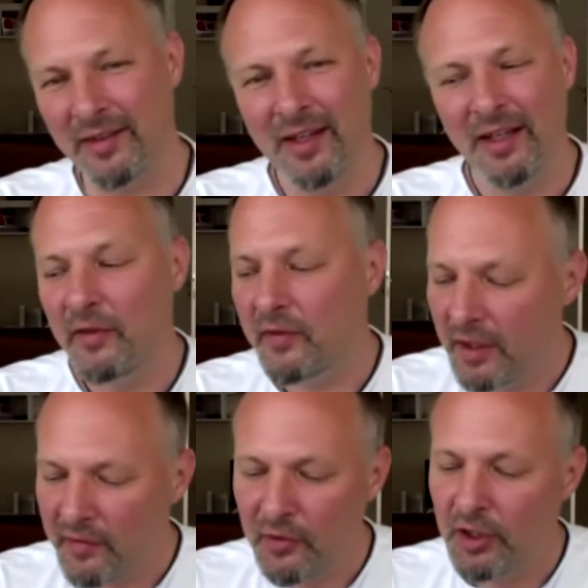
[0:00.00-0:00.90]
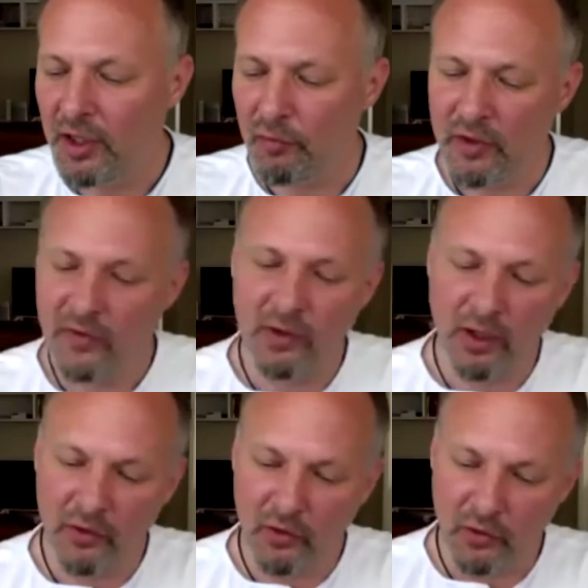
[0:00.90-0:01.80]
That's not enough. It's
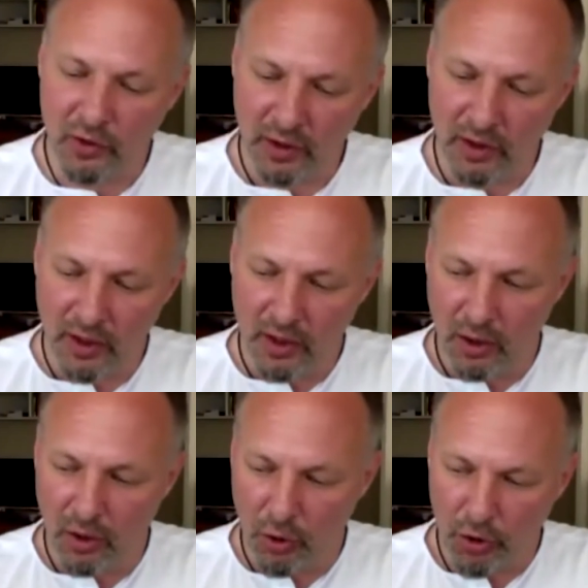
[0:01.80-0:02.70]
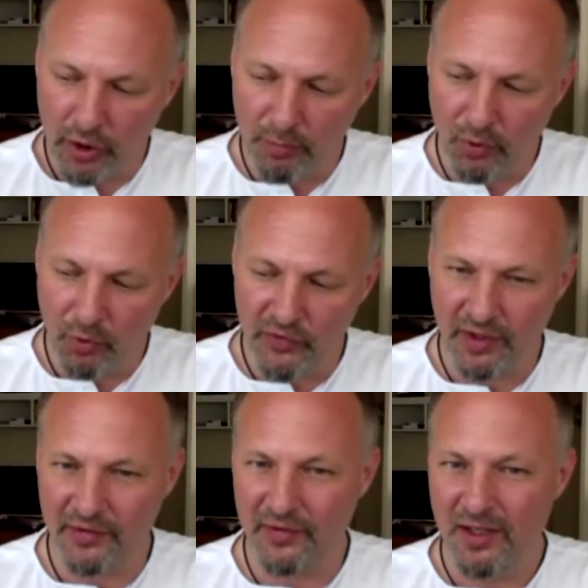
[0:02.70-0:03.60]
also a learning
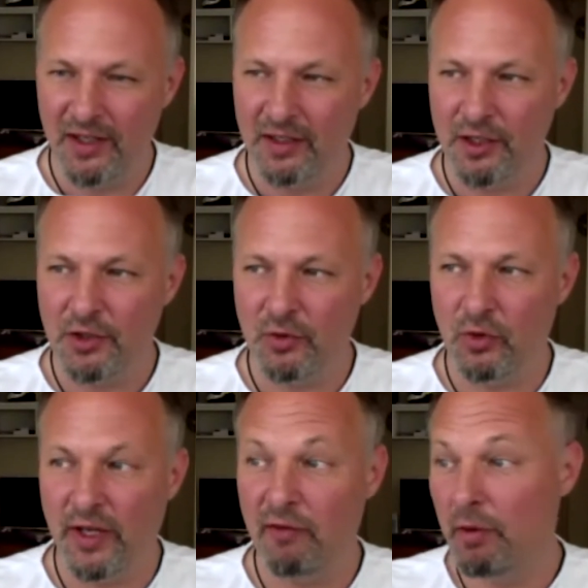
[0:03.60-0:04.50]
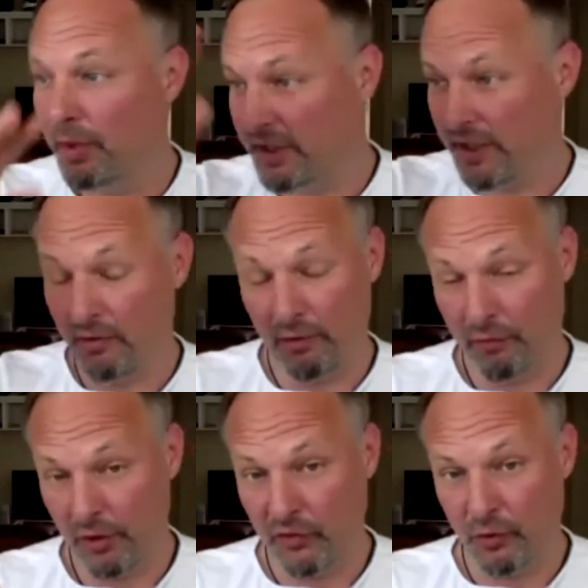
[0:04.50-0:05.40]
process that, you know,
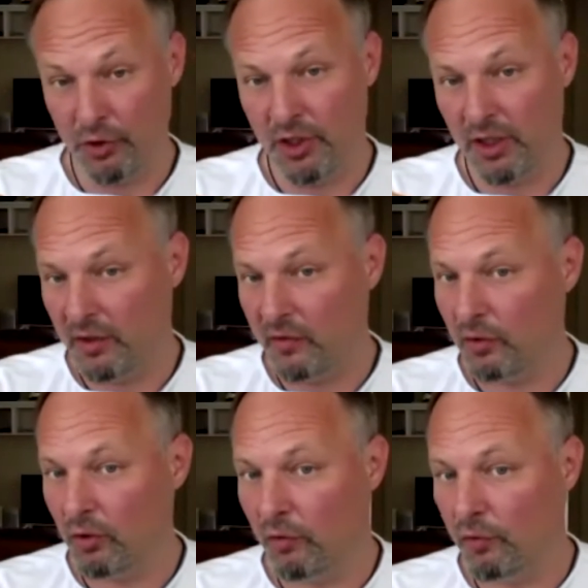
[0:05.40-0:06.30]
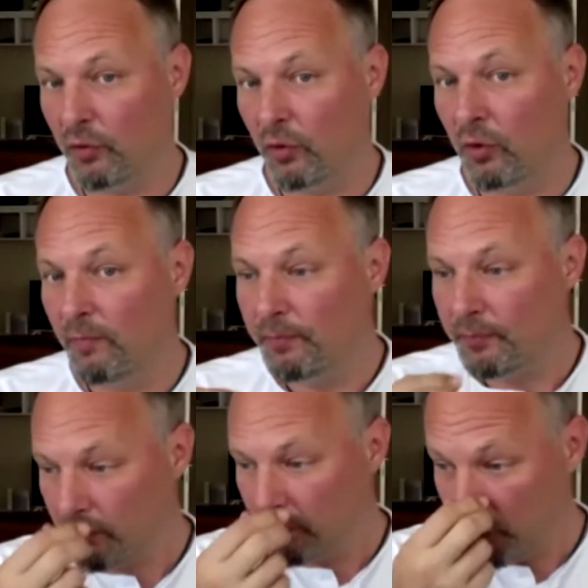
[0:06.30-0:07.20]
every associate needs to go through
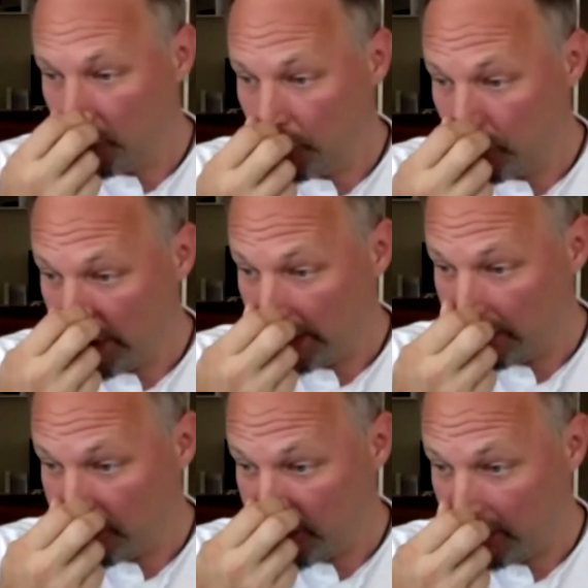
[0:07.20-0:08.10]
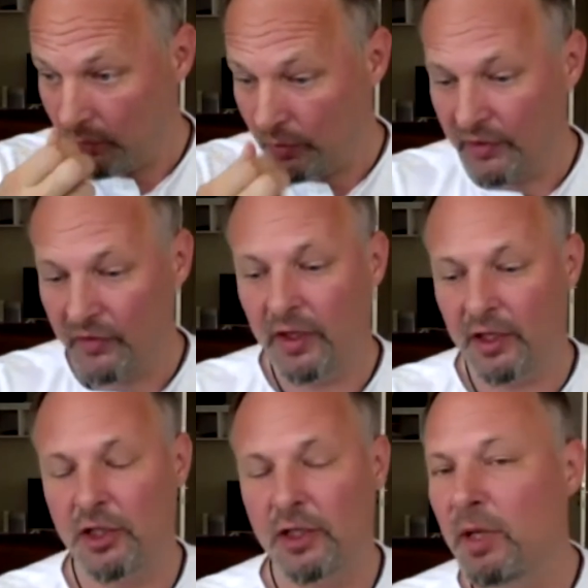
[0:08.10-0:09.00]
to truly understand, what does it
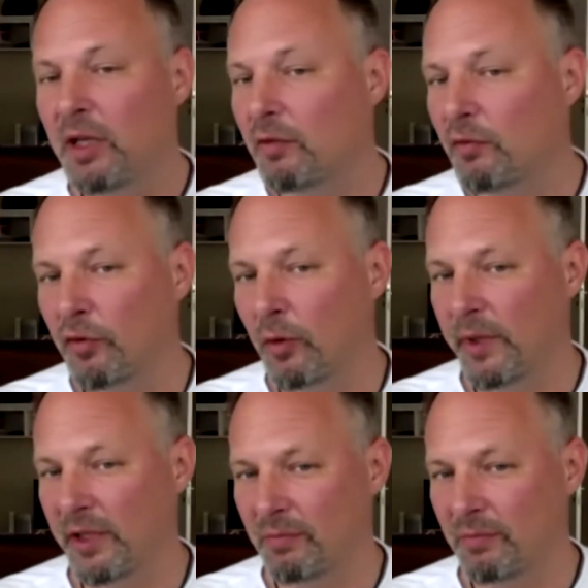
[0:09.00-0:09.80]
actually mean for me?